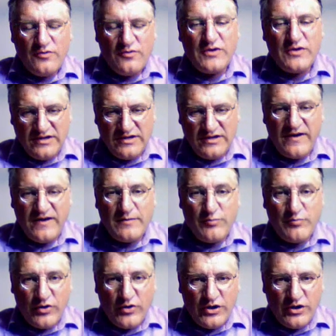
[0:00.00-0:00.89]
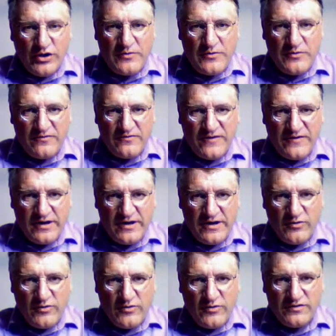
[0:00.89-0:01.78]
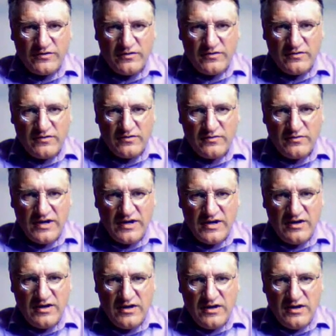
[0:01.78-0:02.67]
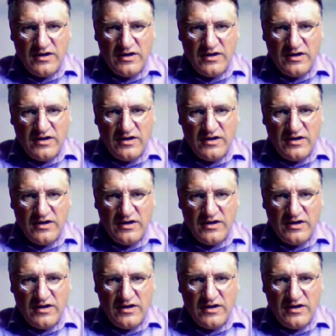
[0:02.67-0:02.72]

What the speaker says: you can define polynomial variables, okay.